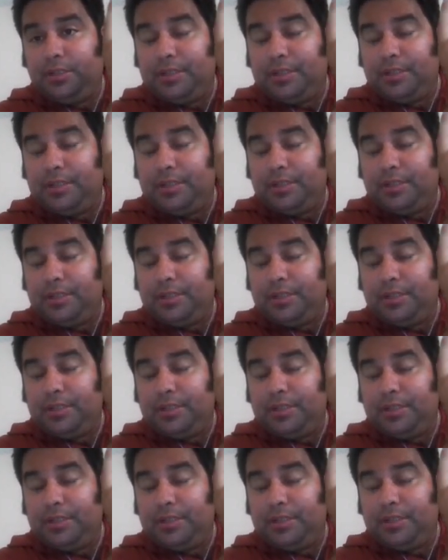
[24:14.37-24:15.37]
deny my
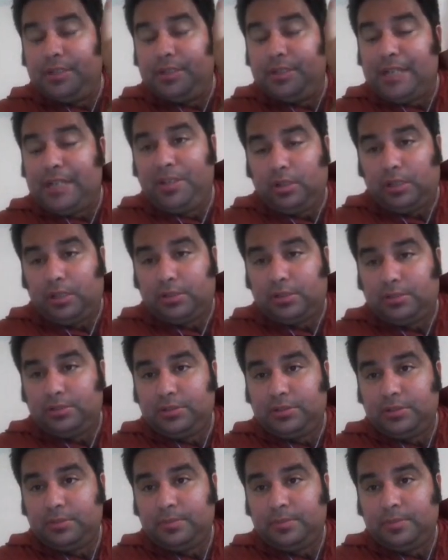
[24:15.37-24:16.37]
presence at all
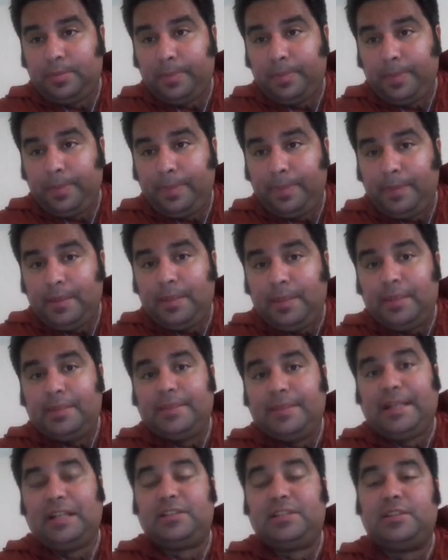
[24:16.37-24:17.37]
costs.
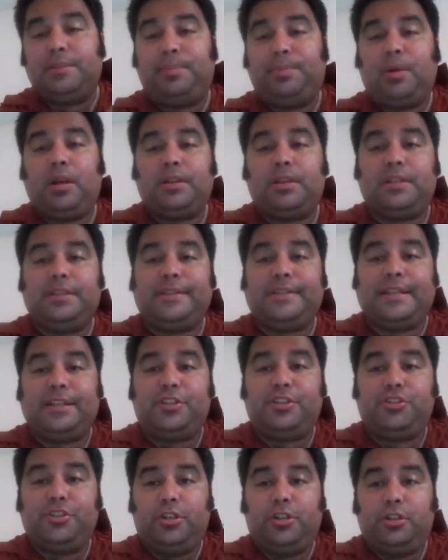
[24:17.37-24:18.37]
That's the part that they
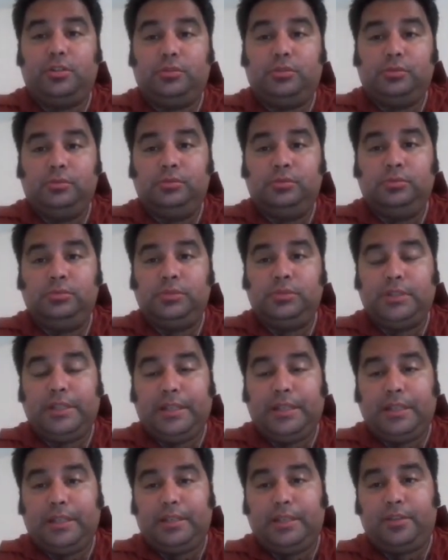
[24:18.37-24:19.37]
show
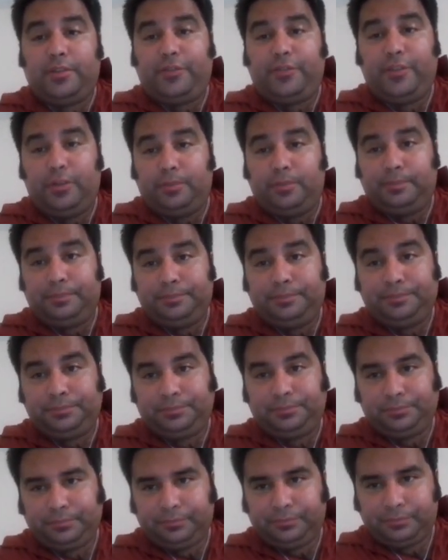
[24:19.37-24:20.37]
in the film.
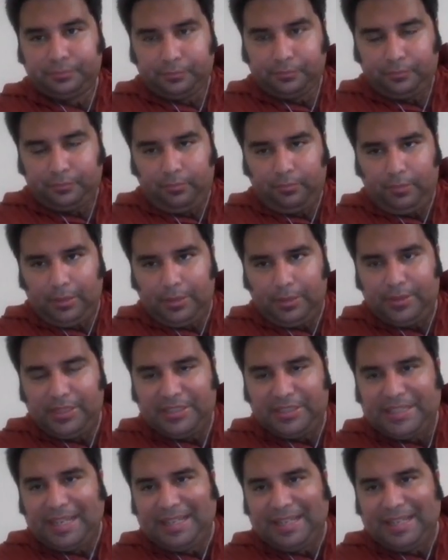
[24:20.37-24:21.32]
The